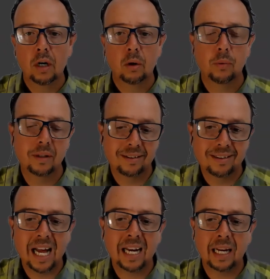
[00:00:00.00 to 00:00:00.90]
with a
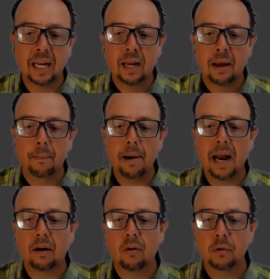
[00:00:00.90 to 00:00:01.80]
static
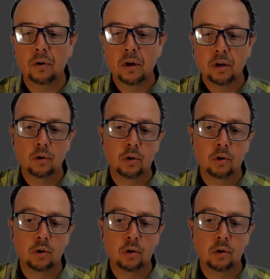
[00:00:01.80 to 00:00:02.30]
background. You could